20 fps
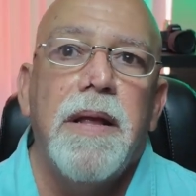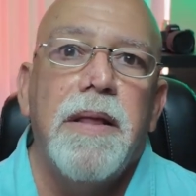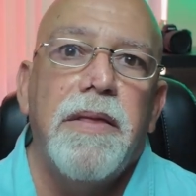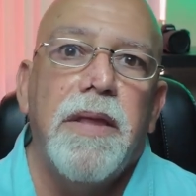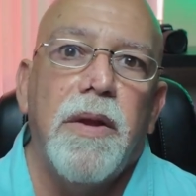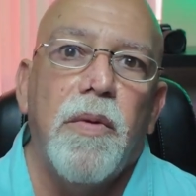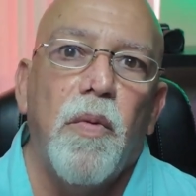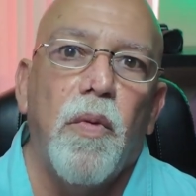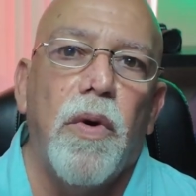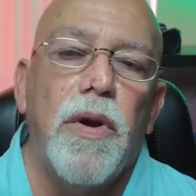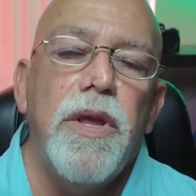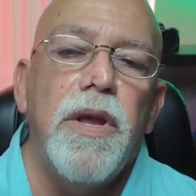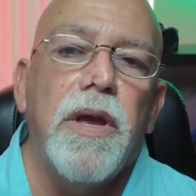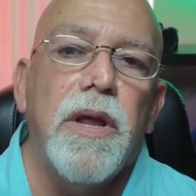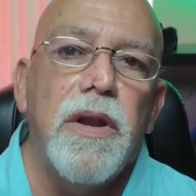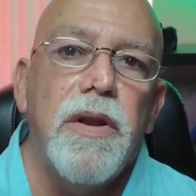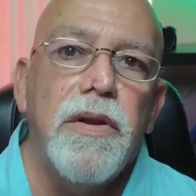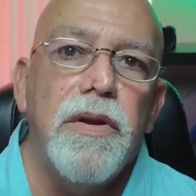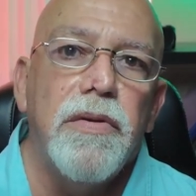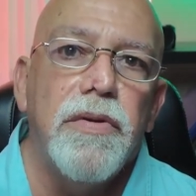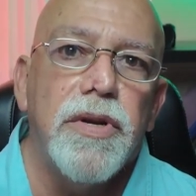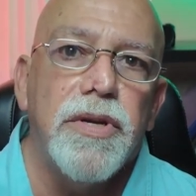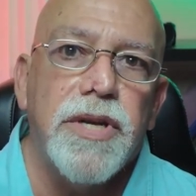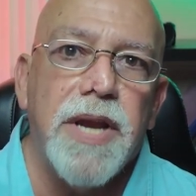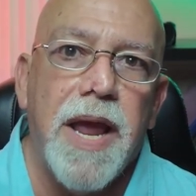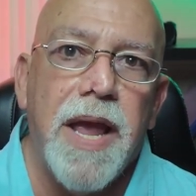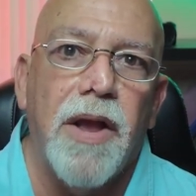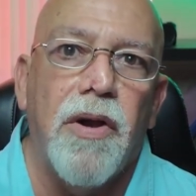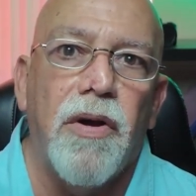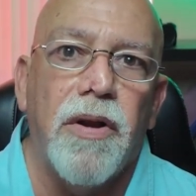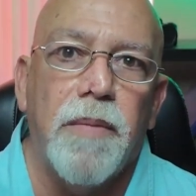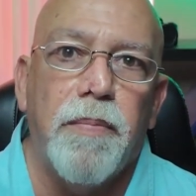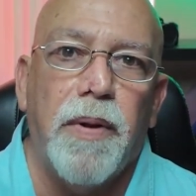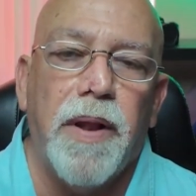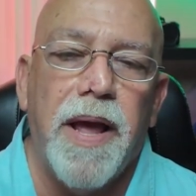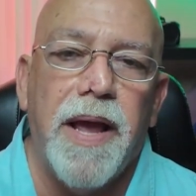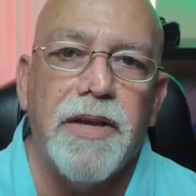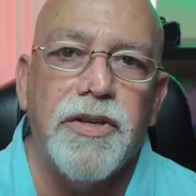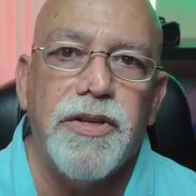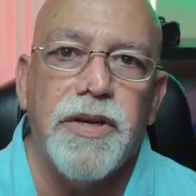then what are you going to do? Just hang on to
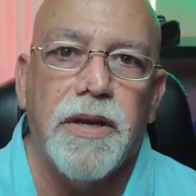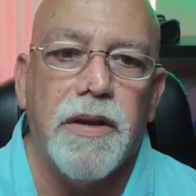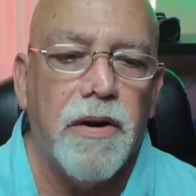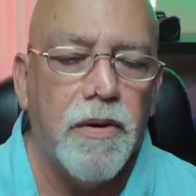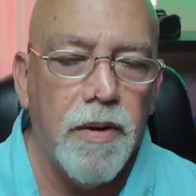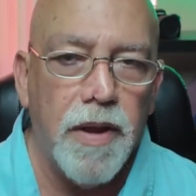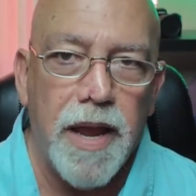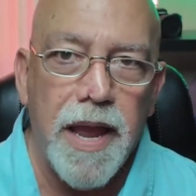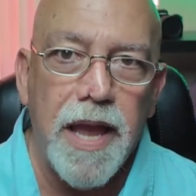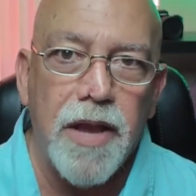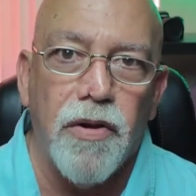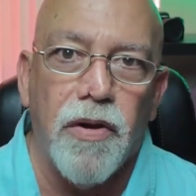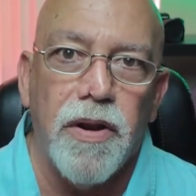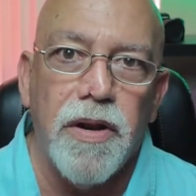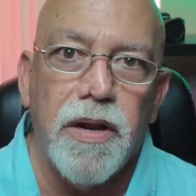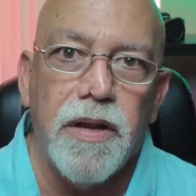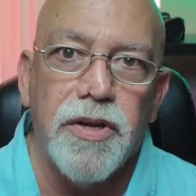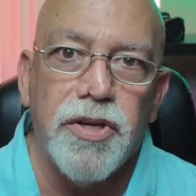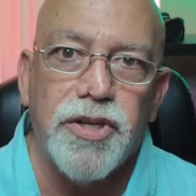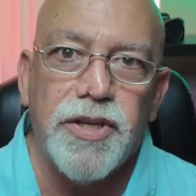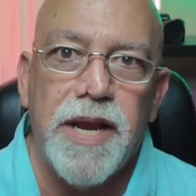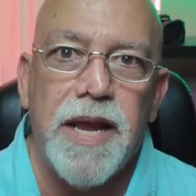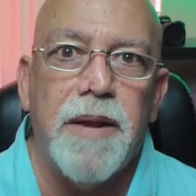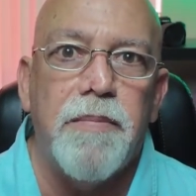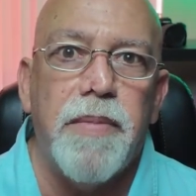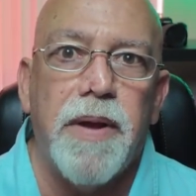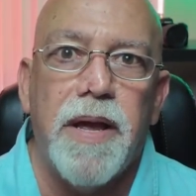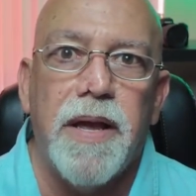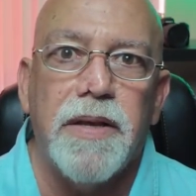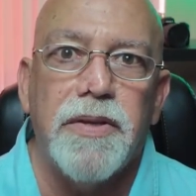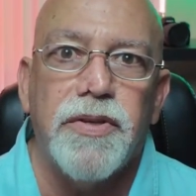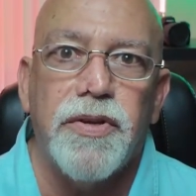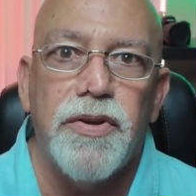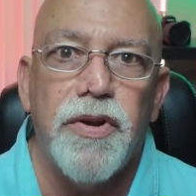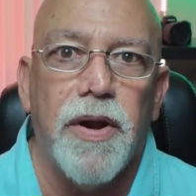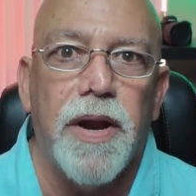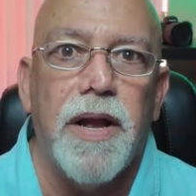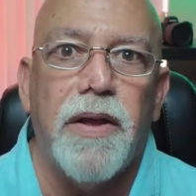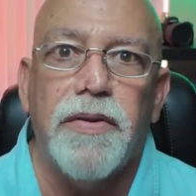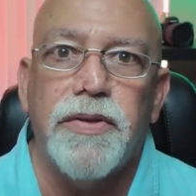plastic or hang on to sandbags in
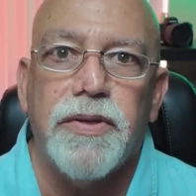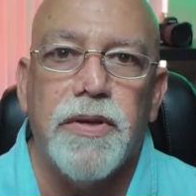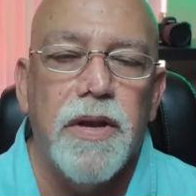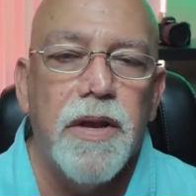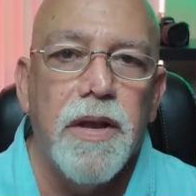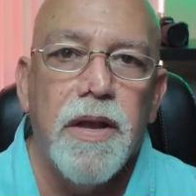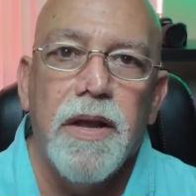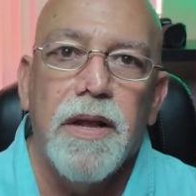your house,